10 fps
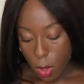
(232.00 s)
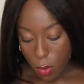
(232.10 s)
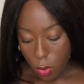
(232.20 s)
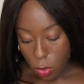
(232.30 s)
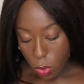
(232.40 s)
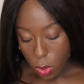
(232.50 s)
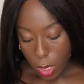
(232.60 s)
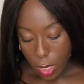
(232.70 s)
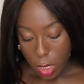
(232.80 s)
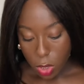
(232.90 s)
overall,
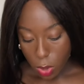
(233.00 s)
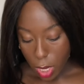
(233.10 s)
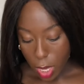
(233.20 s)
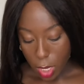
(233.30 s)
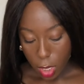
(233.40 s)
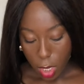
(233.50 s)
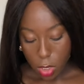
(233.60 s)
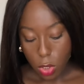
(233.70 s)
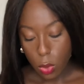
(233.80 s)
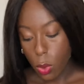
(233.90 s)
like, it's okay,
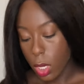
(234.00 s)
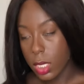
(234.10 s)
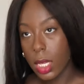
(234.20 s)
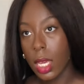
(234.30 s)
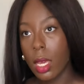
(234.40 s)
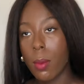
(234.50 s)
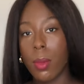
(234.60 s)
it's good quality,